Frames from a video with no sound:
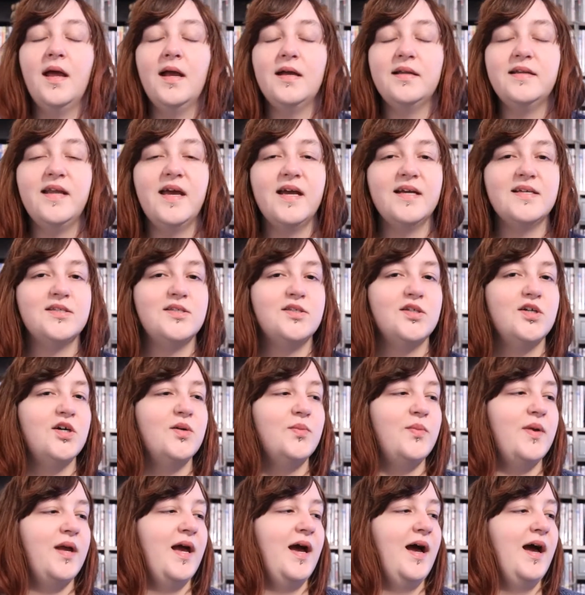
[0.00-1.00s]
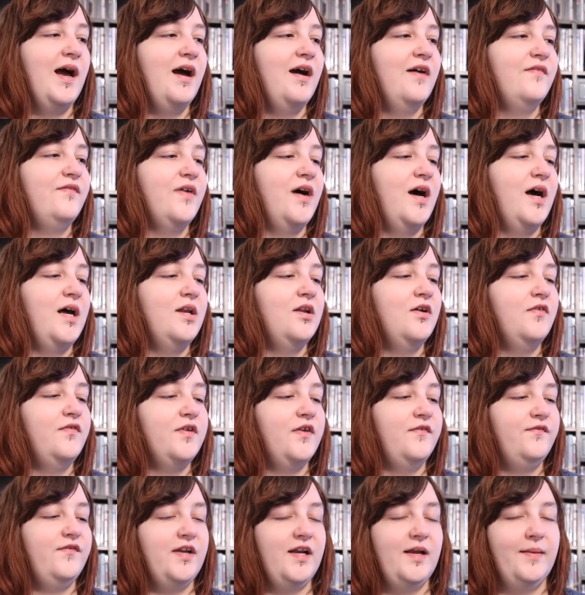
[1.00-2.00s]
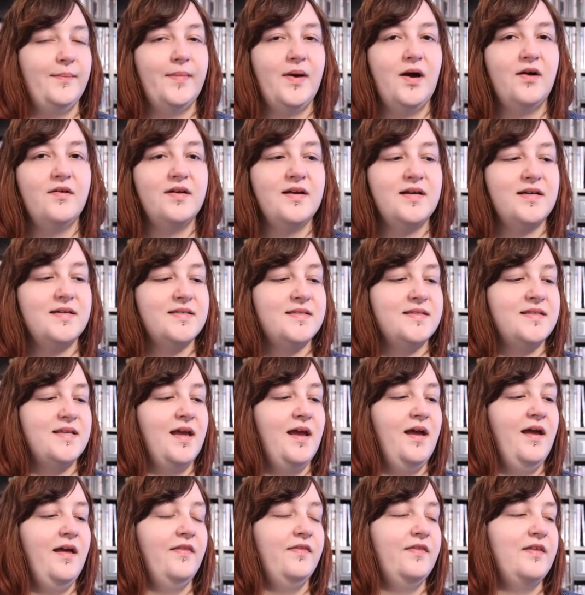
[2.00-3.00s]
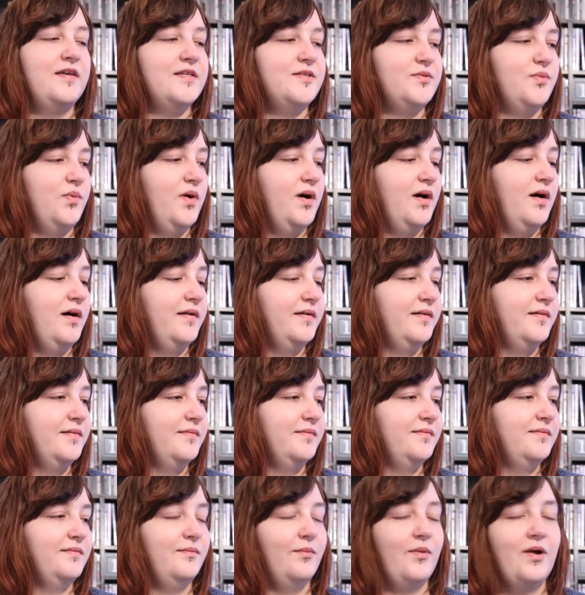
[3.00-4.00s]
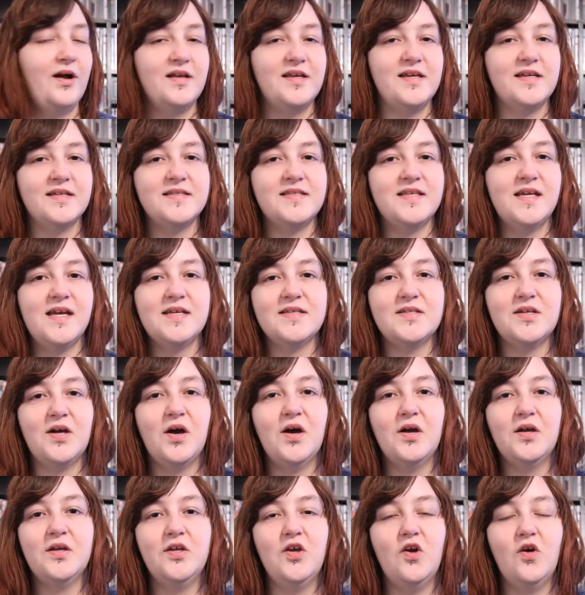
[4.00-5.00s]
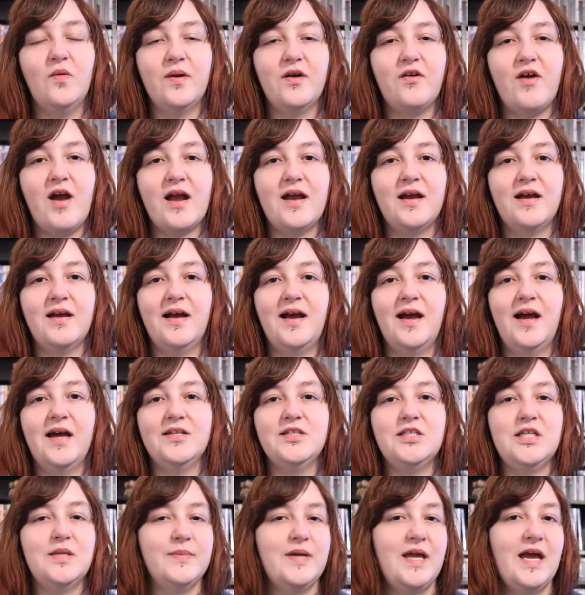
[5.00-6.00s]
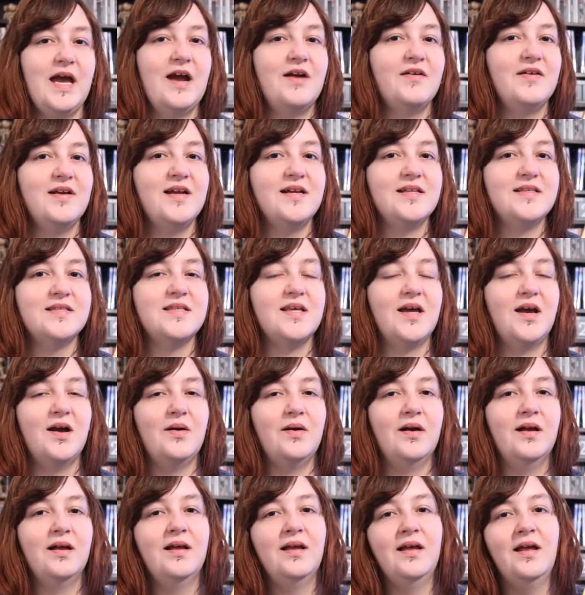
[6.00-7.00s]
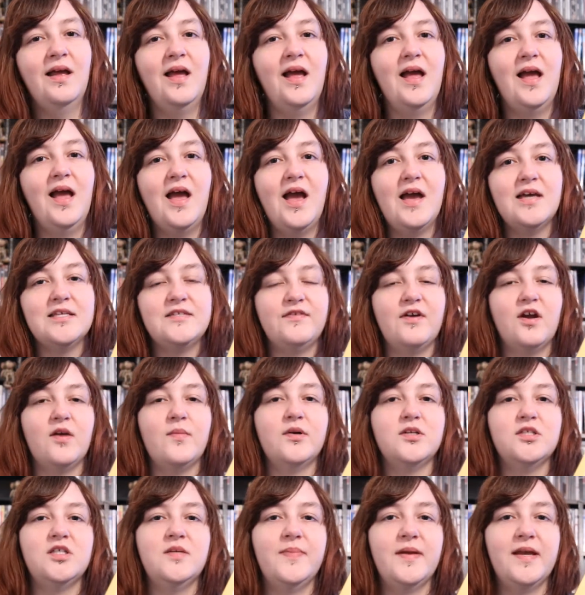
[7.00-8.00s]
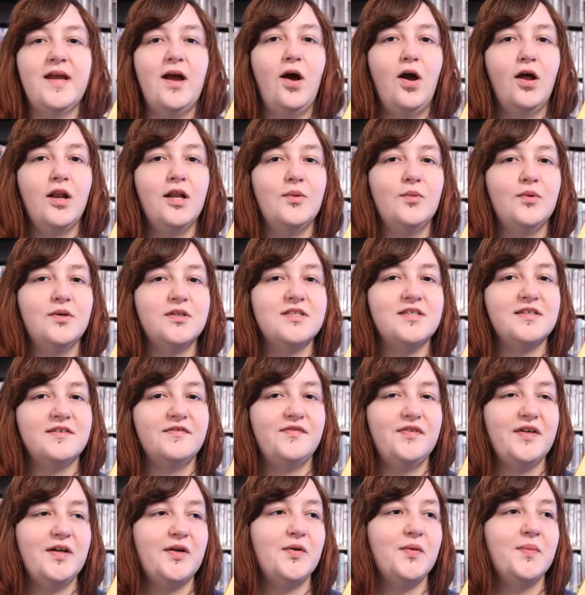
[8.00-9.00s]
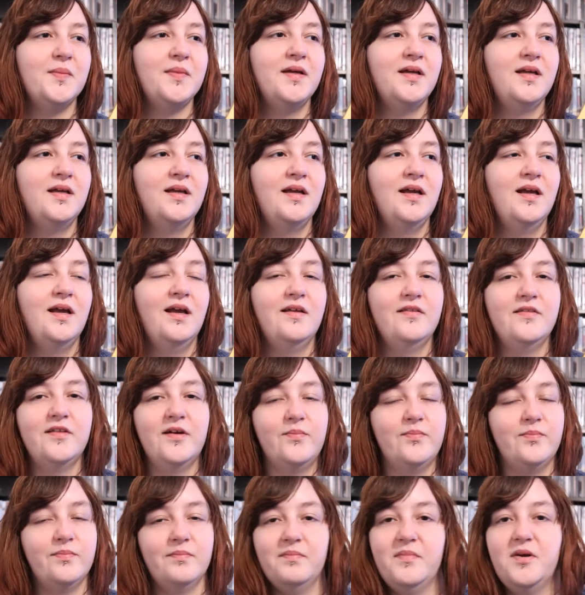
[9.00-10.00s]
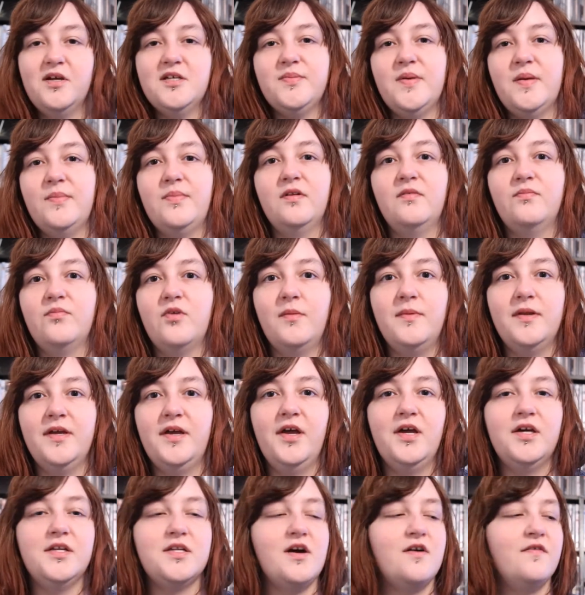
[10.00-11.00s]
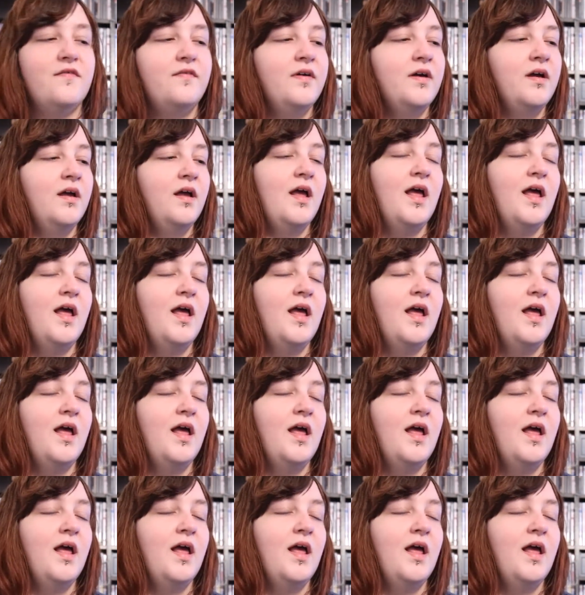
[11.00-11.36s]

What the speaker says: Next up we have I Love You, Philip Morris. This one, well, you can see it's got Ewan McGregor and Jim Carrey in, so it's very much a big Hollywood film that most people have probably heard of.